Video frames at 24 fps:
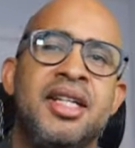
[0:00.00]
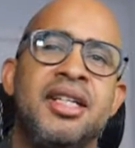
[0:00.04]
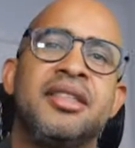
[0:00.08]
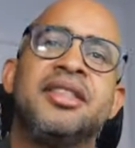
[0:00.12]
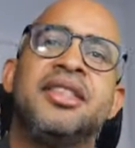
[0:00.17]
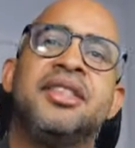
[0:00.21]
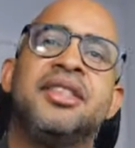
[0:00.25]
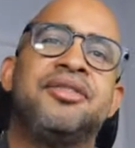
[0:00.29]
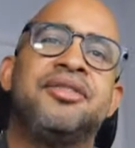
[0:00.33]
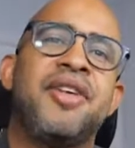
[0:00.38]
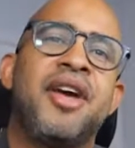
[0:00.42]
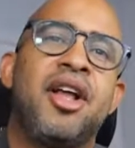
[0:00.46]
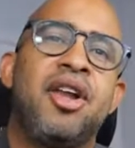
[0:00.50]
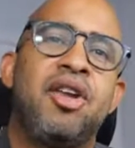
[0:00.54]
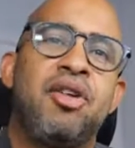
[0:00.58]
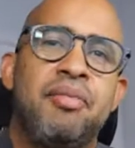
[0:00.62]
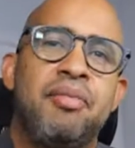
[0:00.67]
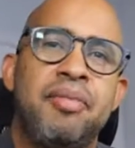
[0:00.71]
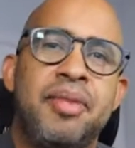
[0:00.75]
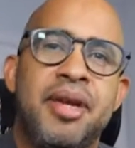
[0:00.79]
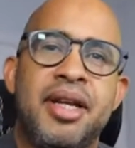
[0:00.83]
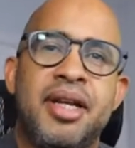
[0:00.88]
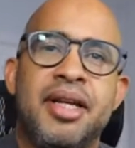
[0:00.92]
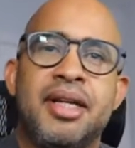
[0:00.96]

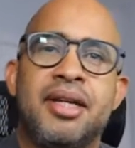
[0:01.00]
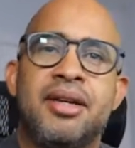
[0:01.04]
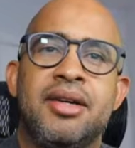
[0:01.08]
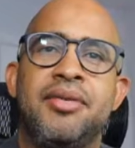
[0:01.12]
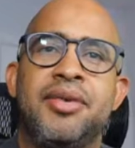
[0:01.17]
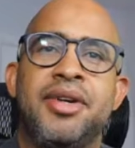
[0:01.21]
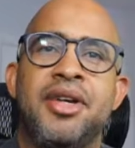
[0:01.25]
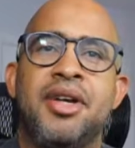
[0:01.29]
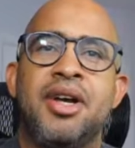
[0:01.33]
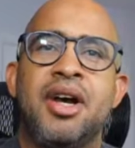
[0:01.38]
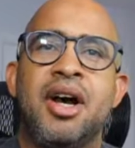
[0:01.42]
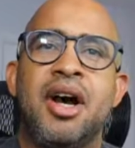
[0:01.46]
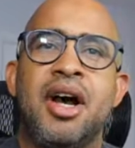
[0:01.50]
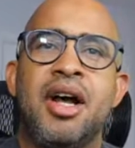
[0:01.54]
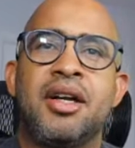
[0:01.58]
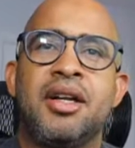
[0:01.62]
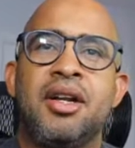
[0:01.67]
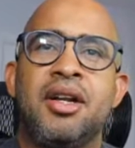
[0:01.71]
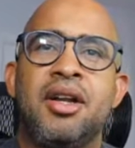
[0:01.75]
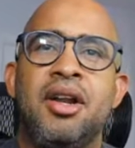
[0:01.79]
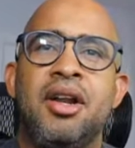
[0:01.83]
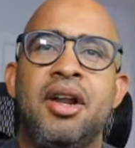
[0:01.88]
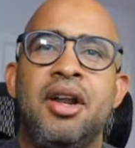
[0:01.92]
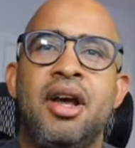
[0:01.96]
development. We
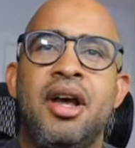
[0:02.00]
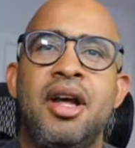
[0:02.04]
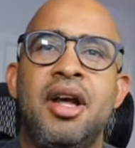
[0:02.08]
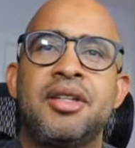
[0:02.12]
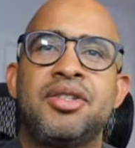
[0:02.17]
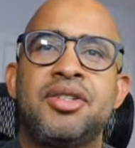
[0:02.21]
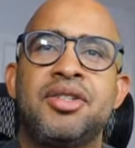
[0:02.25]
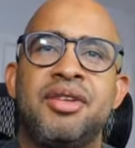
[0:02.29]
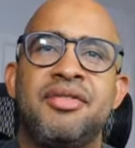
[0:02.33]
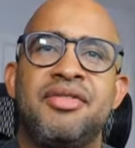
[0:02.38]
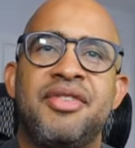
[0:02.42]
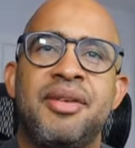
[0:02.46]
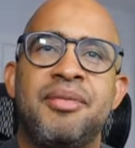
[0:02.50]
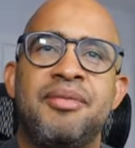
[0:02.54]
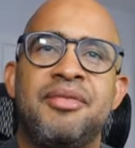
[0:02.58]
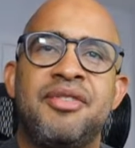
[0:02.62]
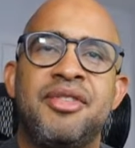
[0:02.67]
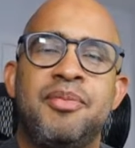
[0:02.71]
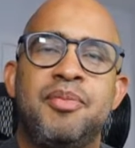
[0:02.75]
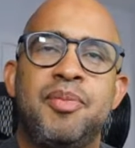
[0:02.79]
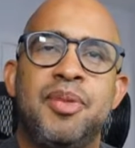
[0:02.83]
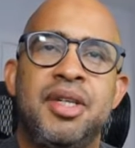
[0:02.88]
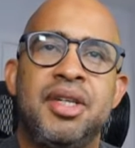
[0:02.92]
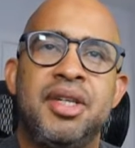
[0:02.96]
got lots of
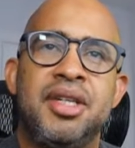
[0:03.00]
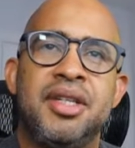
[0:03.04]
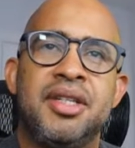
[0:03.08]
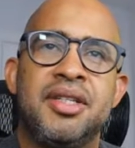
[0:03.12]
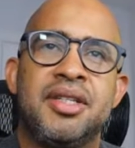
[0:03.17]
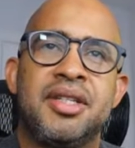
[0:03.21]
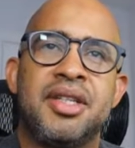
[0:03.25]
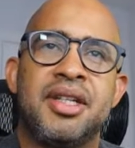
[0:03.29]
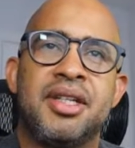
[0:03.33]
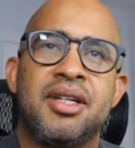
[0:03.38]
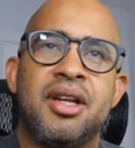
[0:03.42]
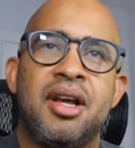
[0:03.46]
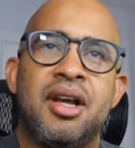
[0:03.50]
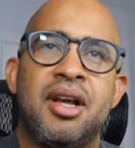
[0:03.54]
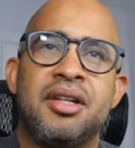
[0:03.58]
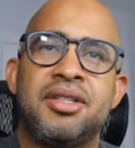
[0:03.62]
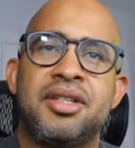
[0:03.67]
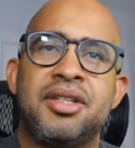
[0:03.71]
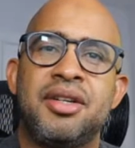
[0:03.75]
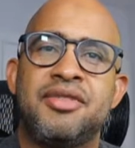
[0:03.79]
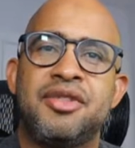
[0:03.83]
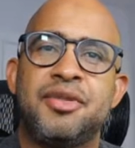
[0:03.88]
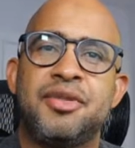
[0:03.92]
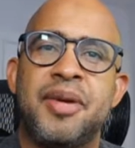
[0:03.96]
MVPs and
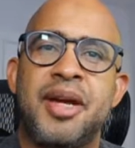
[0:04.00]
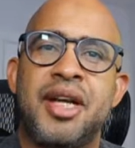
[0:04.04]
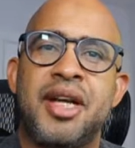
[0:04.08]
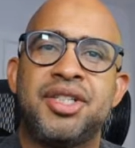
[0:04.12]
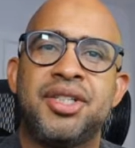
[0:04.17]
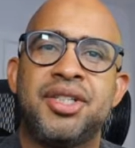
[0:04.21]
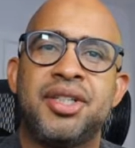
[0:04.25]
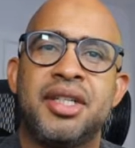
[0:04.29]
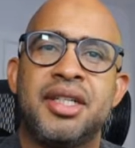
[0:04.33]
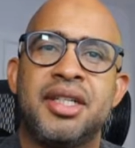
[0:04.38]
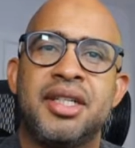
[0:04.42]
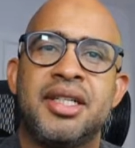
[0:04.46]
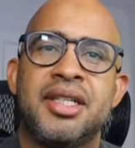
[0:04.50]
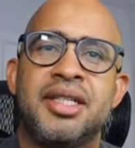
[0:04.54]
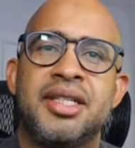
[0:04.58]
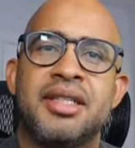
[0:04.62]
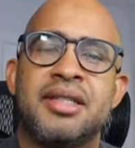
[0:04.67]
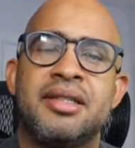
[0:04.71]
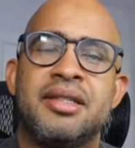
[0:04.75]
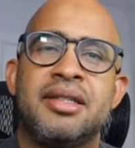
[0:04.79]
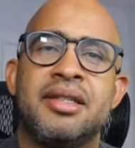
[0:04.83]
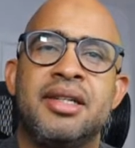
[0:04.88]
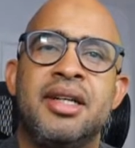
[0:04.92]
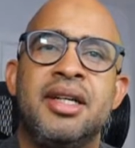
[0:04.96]
lots of
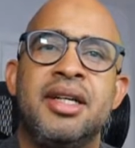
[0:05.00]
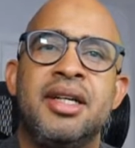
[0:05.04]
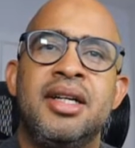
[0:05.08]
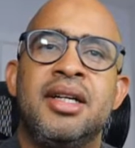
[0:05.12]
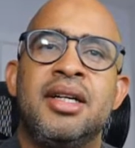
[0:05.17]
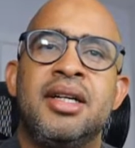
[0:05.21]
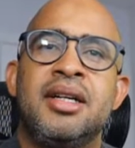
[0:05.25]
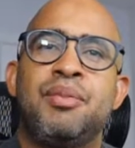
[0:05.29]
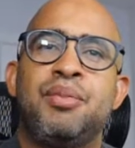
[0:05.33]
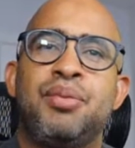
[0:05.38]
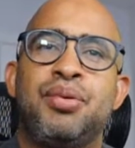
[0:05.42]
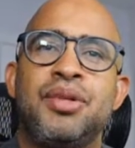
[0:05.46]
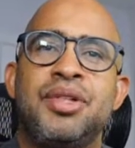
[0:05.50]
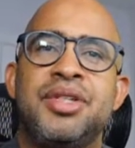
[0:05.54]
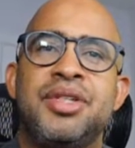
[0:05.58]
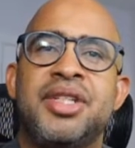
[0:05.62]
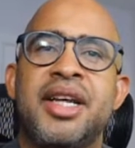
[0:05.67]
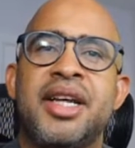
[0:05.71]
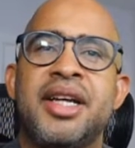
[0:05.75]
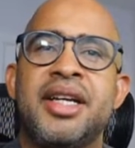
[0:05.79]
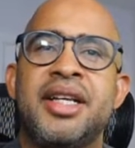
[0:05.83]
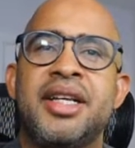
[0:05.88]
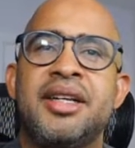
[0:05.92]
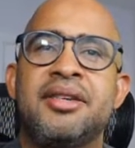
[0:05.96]
specialists
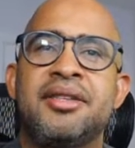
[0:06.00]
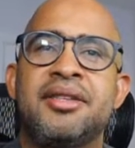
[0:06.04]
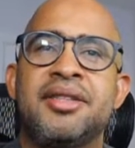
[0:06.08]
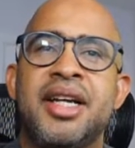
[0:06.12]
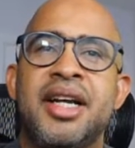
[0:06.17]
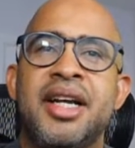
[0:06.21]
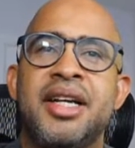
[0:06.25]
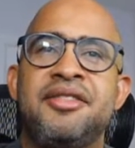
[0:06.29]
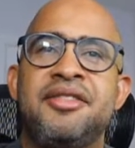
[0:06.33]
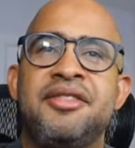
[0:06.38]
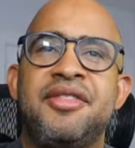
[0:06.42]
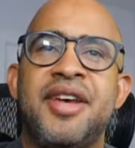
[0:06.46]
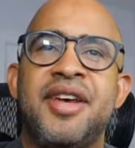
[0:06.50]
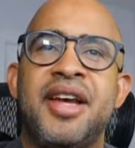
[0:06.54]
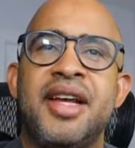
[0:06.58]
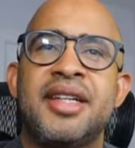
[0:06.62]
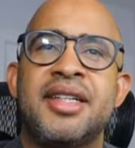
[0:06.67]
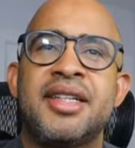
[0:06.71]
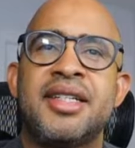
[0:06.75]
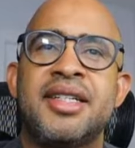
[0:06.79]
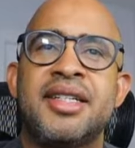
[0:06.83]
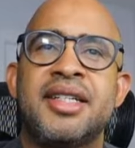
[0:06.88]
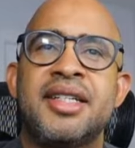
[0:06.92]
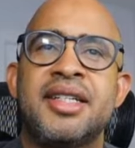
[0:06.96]
presenting on that
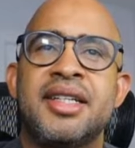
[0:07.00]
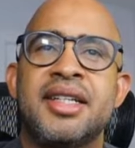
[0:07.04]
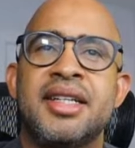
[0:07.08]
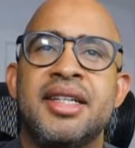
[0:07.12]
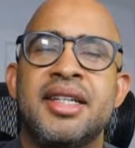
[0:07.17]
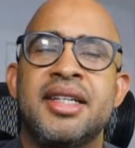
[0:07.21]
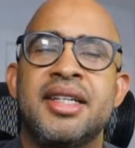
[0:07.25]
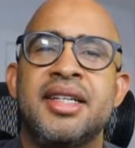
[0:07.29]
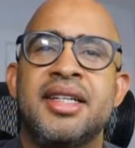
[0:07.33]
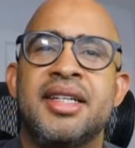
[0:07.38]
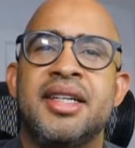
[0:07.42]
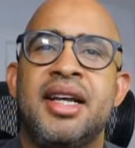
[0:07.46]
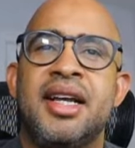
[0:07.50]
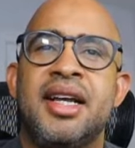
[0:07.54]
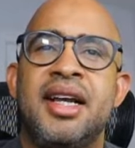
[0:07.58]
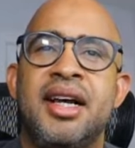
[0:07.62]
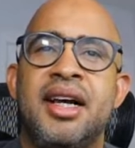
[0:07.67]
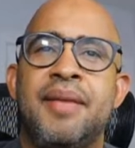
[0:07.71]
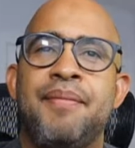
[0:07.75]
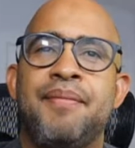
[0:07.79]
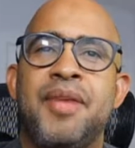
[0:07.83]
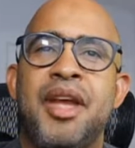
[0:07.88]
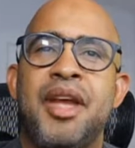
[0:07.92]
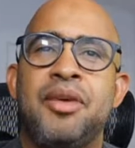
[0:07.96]
event.
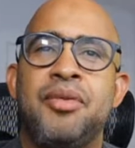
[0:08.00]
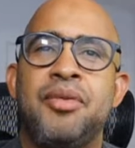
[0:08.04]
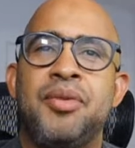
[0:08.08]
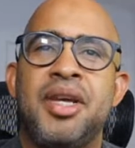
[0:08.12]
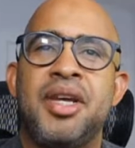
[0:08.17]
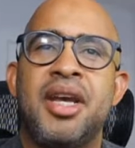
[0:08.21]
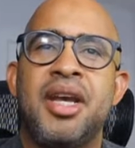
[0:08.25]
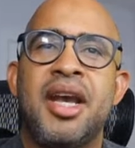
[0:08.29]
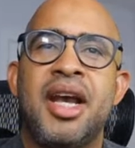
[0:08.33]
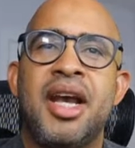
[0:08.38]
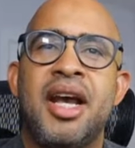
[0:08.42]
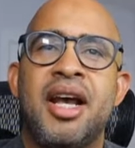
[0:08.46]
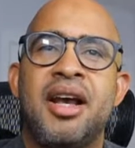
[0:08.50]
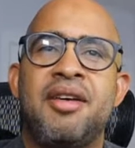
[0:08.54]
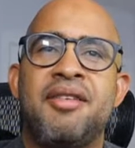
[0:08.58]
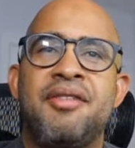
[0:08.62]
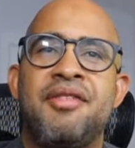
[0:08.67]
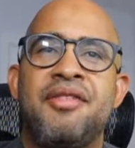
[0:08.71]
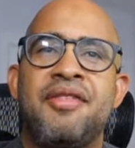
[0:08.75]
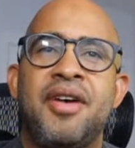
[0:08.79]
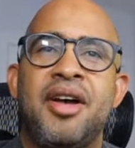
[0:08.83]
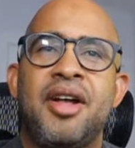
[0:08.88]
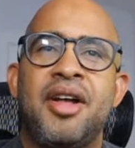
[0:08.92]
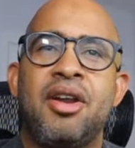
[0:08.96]
And we
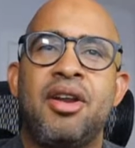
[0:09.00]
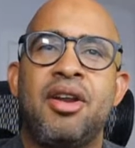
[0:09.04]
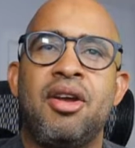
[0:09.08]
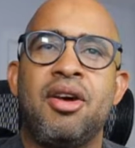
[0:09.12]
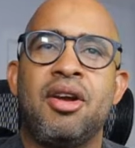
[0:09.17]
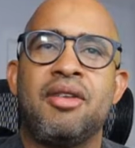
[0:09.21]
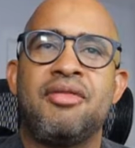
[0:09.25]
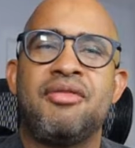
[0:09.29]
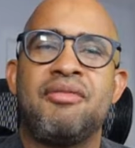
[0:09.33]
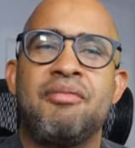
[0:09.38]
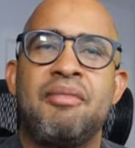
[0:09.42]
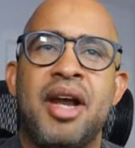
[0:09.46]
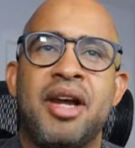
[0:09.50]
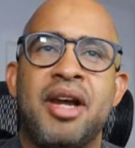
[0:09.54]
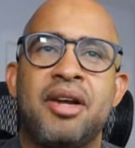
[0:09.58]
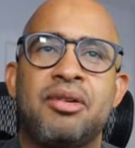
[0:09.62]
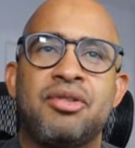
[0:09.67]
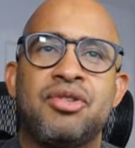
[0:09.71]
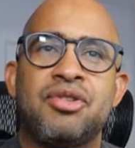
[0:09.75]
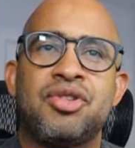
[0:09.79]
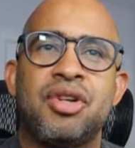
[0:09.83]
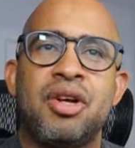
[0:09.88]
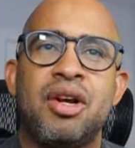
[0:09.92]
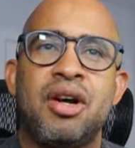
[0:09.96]
have a lot of
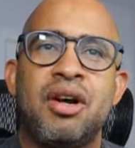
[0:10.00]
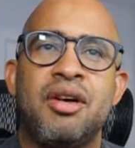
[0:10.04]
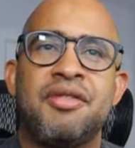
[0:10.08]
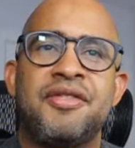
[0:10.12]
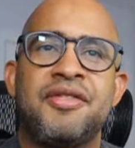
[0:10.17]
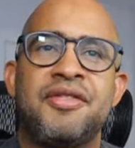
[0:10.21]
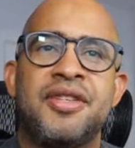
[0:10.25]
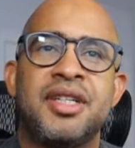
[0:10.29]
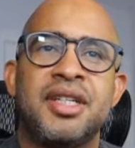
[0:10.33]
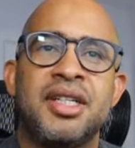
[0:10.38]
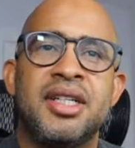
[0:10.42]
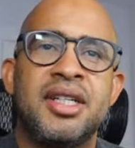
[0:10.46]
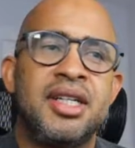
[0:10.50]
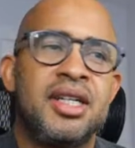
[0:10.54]
Microsoft